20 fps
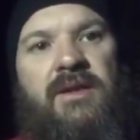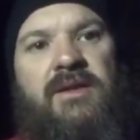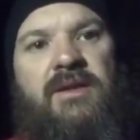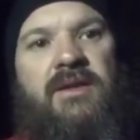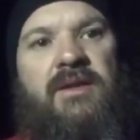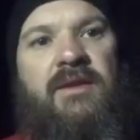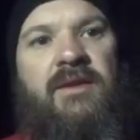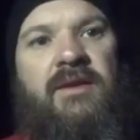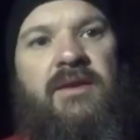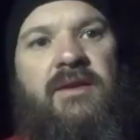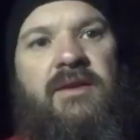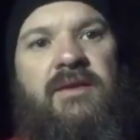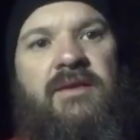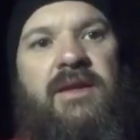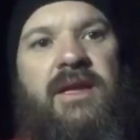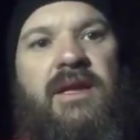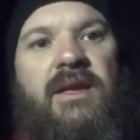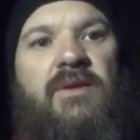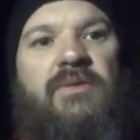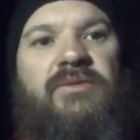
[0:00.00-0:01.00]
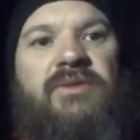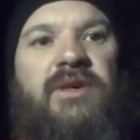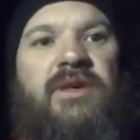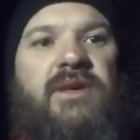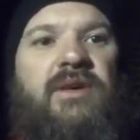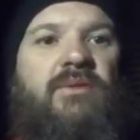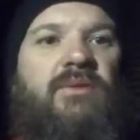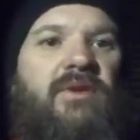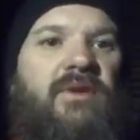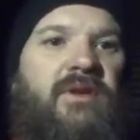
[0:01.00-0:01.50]
they don't tell
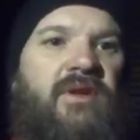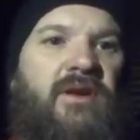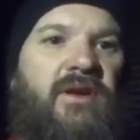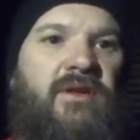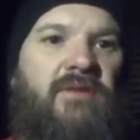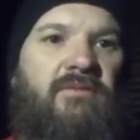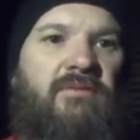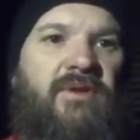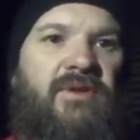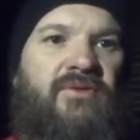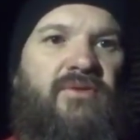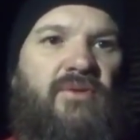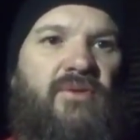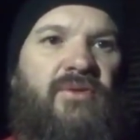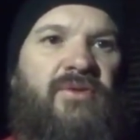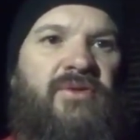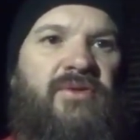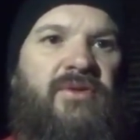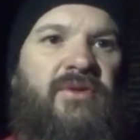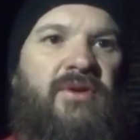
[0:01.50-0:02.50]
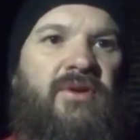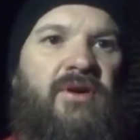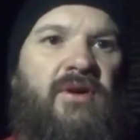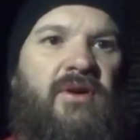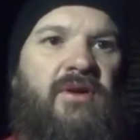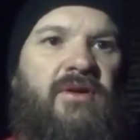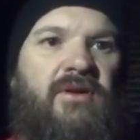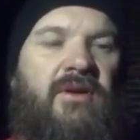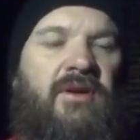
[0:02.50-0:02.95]
you where the other resources are.